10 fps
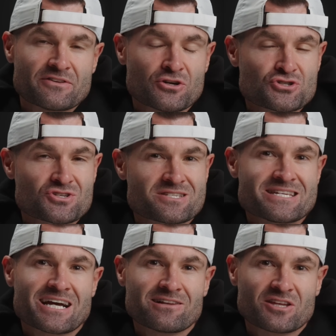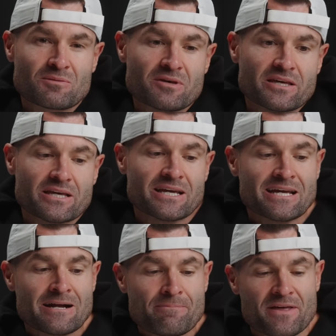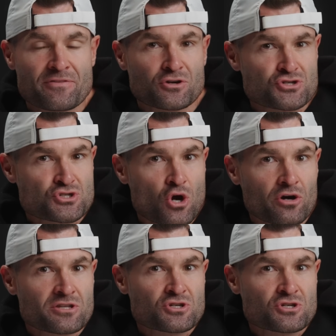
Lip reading: They're just telling me that they're starting